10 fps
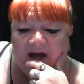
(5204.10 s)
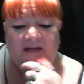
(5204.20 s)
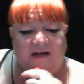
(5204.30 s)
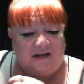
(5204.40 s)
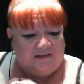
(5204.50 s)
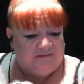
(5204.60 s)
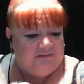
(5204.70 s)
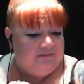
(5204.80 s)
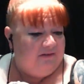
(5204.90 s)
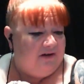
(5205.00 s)
I got
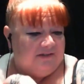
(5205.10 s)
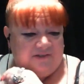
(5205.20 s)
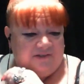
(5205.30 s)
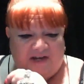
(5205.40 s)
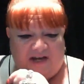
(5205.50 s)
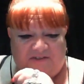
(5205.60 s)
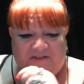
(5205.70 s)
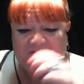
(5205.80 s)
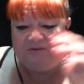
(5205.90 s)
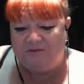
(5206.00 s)
lots of
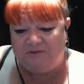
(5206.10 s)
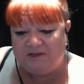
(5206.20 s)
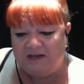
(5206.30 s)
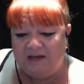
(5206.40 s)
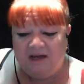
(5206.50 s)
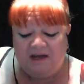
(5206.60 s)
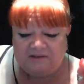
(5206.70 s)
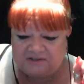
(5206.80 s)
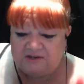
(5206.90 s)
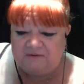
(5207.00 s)
tattoos.
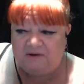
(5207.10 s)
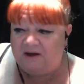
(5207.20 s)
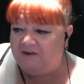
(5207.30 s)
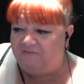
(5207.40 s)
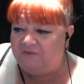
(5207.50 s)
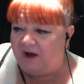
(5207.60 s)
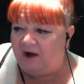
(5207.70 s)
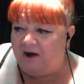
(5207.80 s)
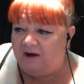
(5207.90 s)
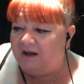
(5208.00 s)
So if
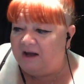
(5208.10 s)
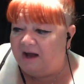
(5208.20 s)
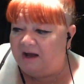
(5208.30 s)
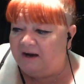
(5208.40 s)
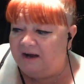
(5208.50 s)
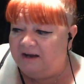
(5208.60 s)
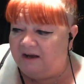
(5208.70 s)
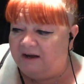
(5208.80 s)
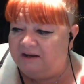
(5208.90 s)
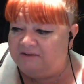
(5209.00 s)

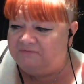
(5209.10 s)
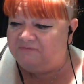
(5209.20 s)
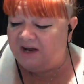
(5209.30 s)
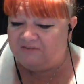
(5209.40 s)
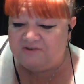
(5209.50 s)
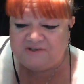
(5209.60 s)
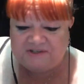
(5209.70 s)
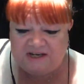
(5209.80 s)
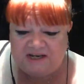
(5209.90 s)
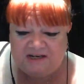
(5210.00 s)
I've never
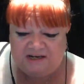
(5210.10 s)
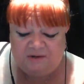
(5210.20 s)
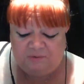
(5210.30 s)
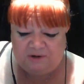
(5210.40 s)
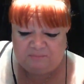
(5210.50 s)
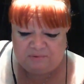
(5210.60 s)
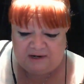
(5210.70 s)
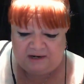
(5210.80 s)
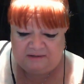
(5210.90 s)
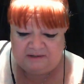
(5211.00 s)
seen anyone
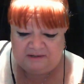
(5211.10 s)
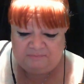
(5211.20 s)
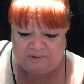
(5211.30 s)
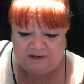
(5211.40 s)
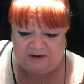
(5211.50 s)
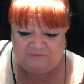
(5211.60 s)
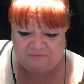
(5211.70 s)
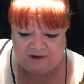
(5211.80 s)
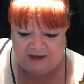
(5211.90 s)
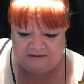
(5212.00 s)
branded, but I've
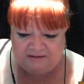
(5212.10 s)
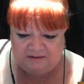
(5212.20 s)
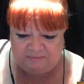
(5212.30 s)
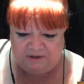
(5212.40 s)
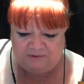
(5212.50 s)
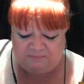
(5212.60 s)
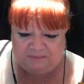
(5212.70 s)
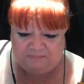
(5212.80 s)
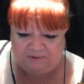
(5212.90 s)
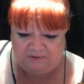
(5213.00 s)
read about
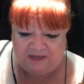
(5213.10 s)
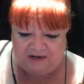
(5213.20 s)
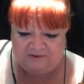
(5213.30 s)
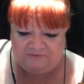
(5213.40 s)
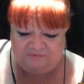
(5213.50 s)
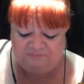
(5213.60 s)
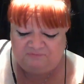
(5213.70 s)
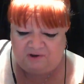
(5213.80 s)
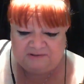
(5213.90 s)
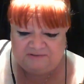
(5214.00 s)
people that have
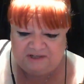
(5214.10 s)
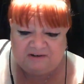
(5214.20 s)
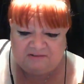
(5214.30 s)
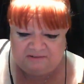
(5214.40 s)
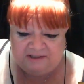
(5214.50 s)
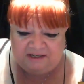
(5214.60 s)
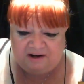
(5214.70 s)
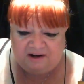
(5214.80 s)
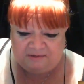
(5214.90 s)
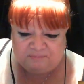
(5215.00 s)
voluntarily
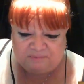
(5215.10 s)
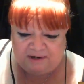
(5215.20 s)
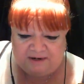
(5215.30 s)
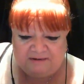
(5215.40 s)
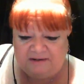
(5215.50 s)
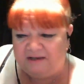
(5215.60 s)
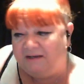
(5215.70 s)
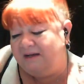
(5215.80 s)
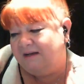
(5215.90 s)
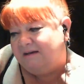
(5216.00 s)
gotten branded,
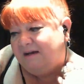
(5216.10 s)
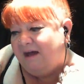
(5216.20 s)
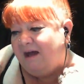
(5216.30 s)
and